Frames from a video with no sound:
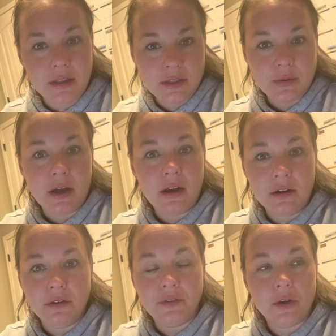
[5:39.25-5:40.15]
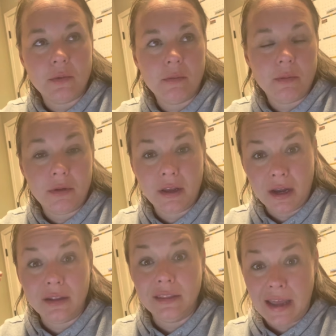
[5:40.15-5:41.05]
That's why I don't know if y'all remember, but like
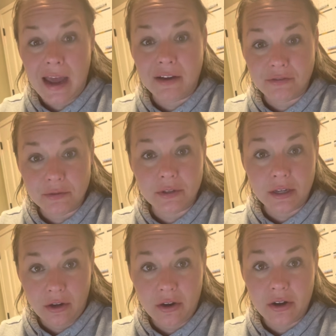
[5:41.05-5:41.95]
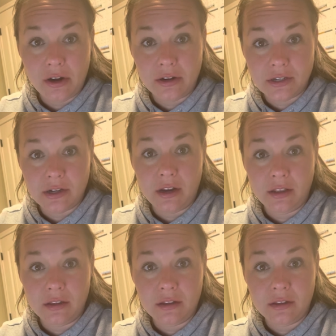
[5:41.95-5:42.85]
I laughed really hard
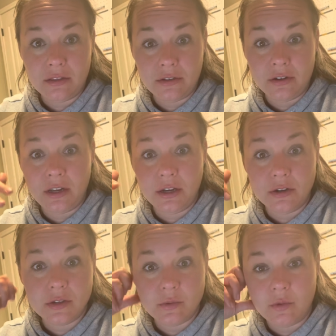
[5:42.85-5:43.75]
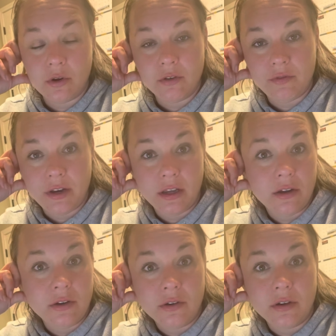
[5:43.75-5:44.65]
during the Thirty Years War
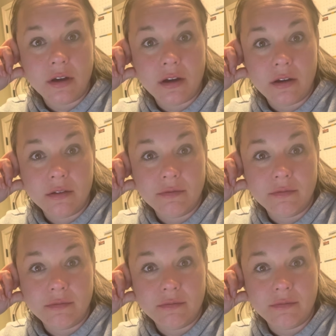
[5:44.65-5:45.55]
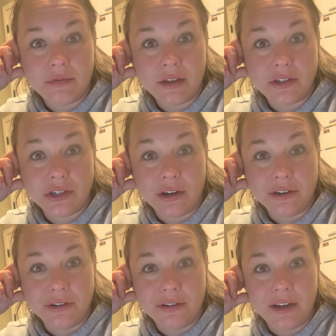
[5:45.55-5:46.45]
video. Uh, that
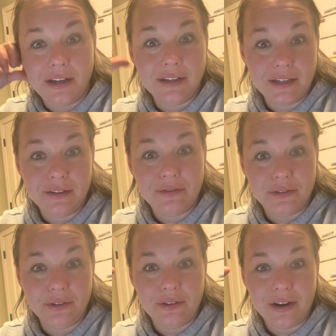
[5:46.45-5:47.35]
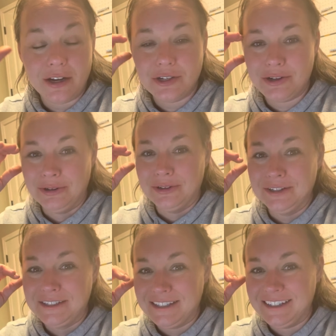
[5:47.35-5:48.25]
John Green did through Crash
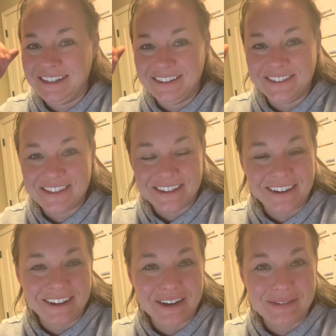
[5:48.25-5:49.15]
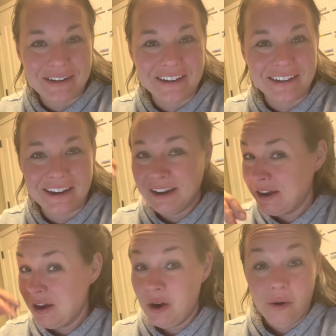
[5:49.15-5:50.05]
Course, and he was talking about like
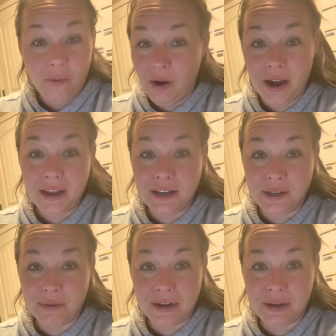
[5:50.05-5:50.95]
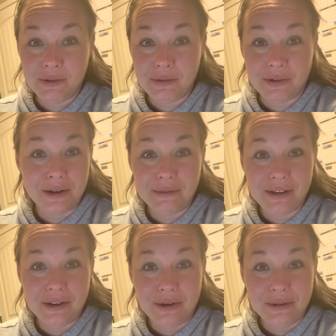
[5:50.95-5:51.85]
why anybody would want to
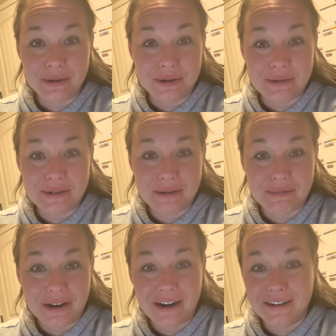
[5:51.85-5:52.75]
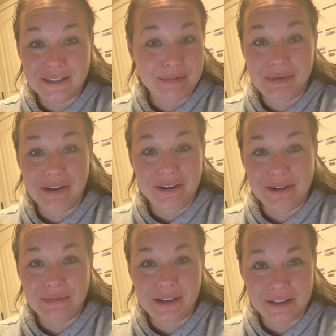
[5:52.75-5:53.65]
be a Holy Roman Empire is
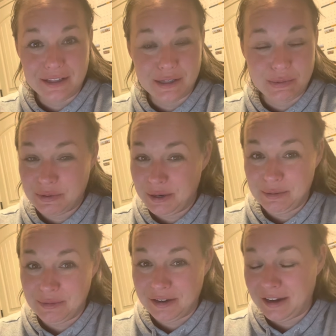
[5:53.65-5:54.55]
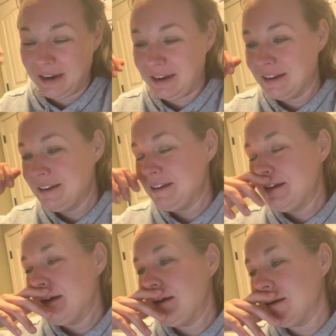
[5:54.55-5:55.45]
beyond me at this point, but hey,
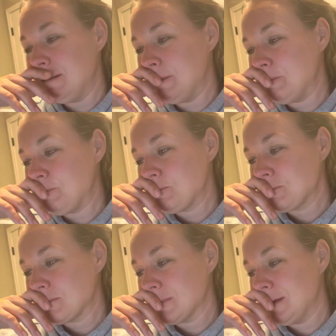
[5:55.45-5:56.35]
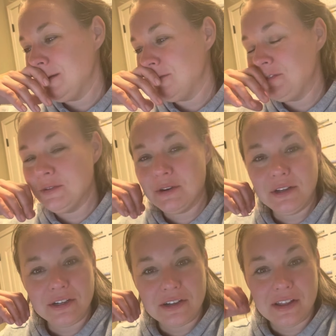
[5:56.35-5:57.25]
um, you know, if you were
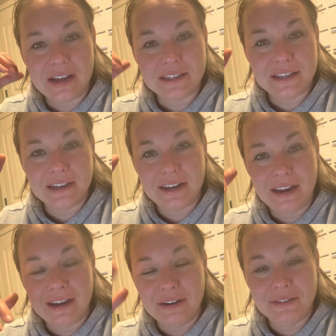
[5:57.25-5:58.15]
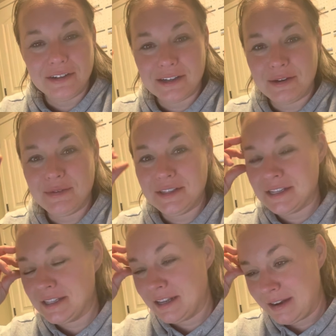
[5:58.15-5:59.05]
in class that day, every time he
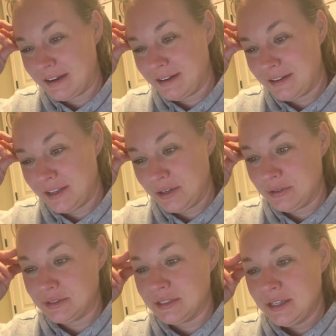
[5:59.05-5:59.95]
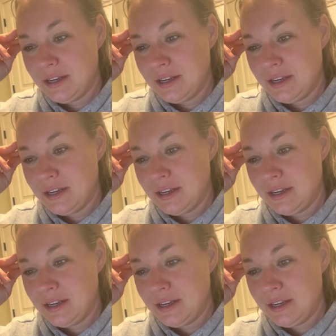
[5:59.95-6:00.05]
said that, I kind of giggled.